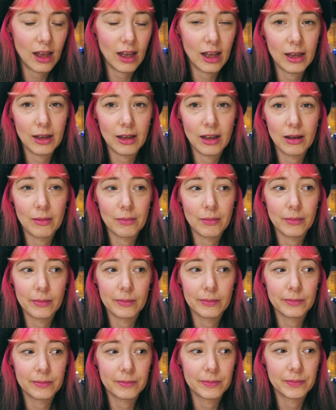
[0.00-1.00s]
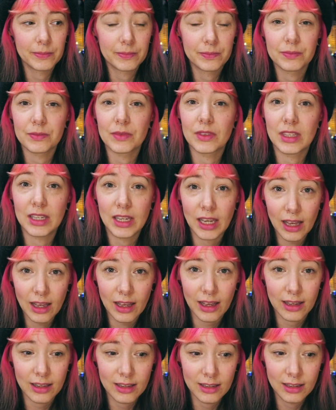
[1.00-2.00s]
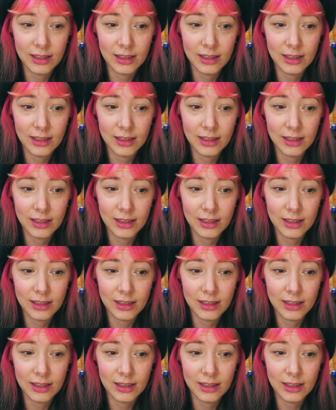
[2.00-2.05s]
Yeah.